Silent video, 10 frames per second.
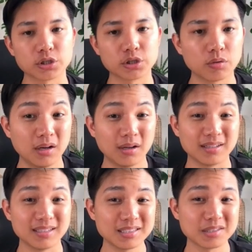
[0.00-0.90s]
So
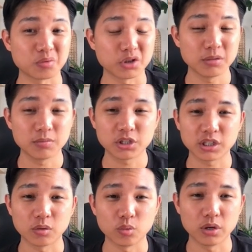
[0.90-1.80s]
this is pretty much
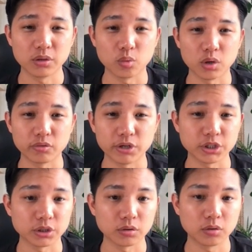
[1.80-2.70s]
like a 1-to-1
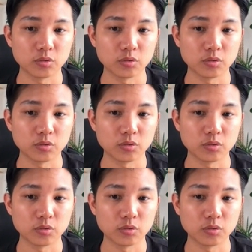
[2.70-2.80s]
ratio,